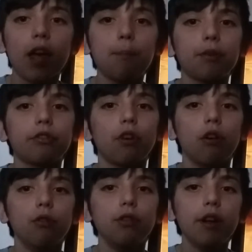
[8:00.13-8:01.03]

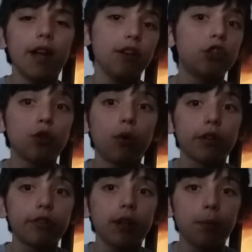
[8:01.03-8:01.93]
episode, and
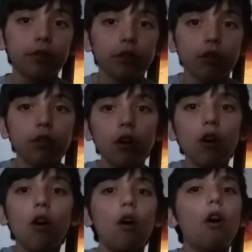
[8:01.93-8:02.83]
shortest episode,
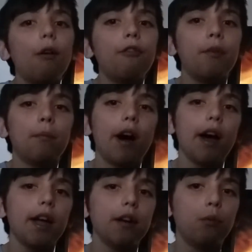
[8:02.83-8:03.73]
of
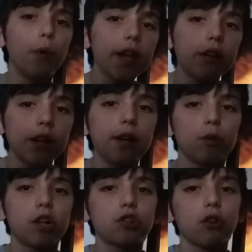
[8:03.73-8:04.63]
my weekly
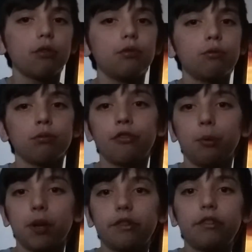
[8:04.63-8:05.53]
retro
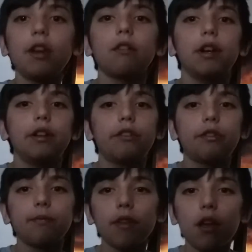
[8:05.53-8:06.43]
reviewing
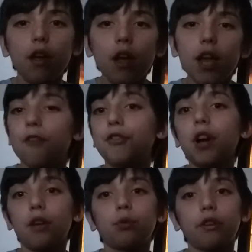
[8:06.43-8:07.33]
series. If you
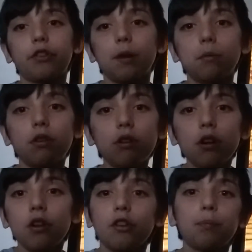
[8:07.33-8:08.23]
guys want to see more,
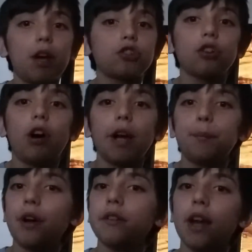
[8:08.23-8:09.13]
smash the like
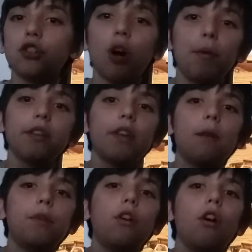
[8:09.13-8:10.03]
button and comment
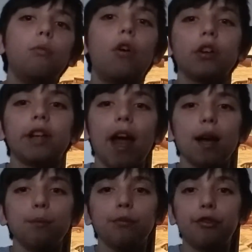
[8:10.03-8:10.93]
down below what
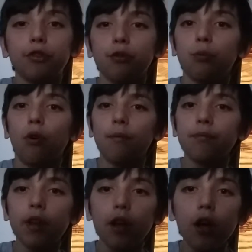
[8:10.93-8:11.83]
games you want.
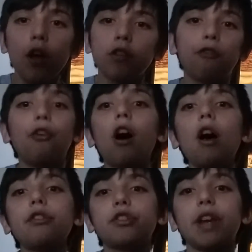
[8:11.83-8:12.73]
The
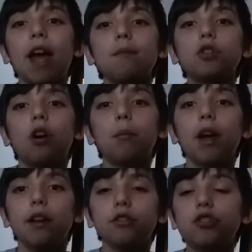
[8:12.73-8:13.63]
first game
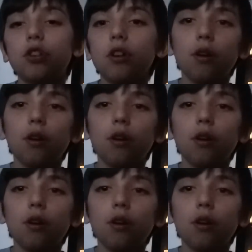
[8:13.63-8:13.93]
comment